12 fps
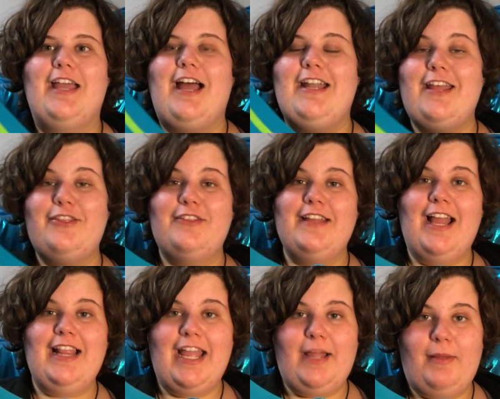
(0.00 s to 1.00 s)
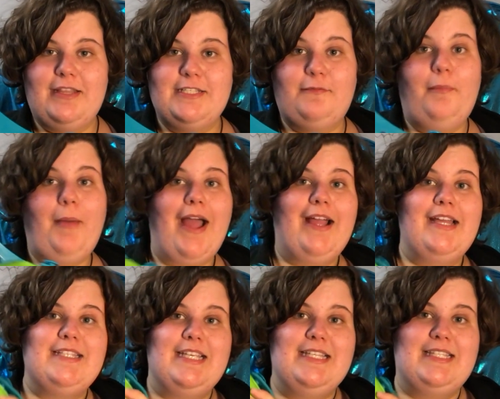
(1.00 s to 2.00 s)
Another thing I like about these foot
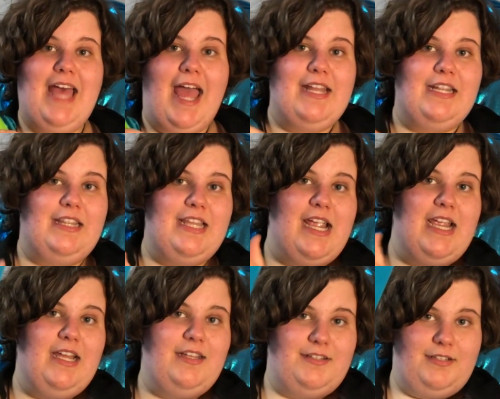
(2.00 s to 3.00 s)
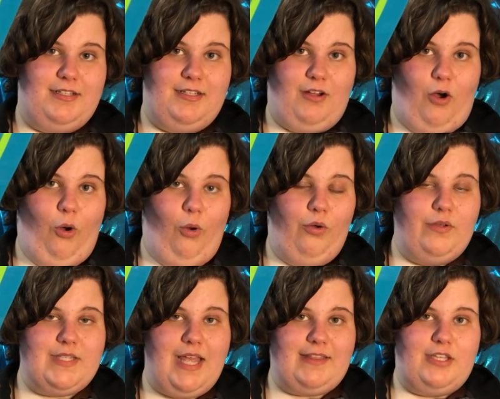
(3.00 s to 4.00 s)
pockets is that the
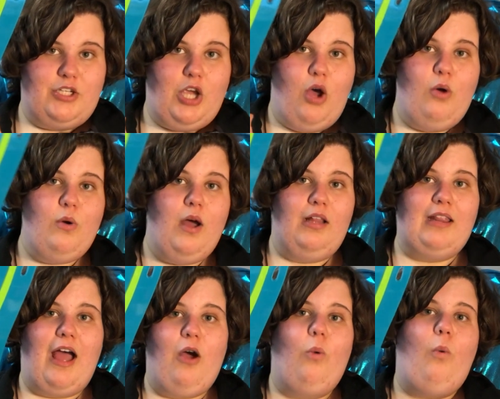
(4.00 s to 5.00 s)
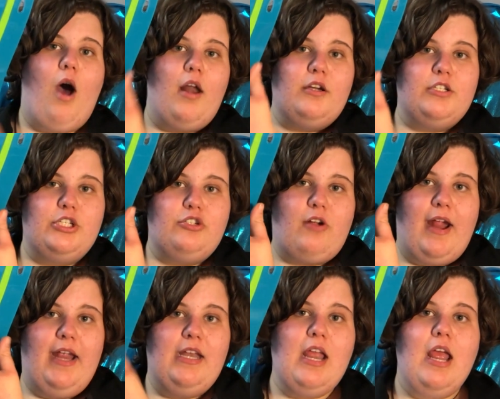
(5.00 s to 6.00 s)
holes at the toe allow water to
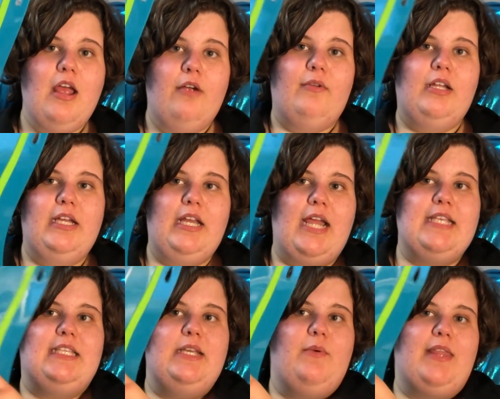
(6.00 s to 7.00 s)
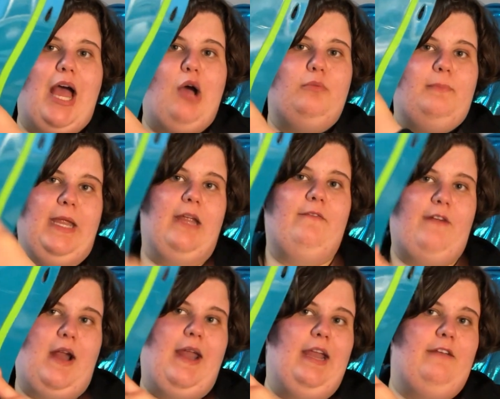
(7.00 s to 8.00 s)
drain really nicely without being
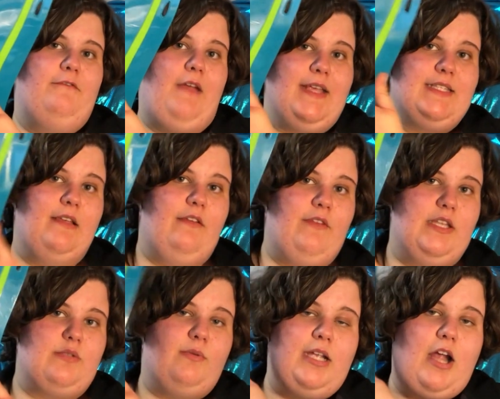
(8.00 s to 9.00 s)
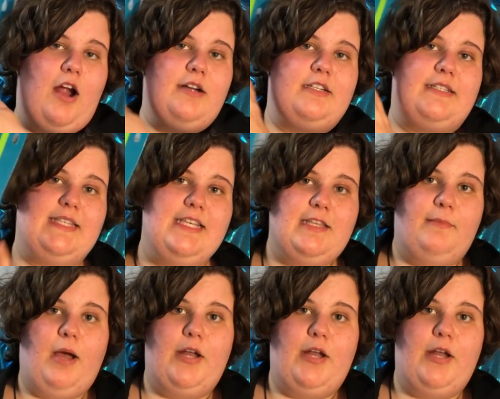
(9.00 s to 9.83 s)
very invasive. It's really hard to see them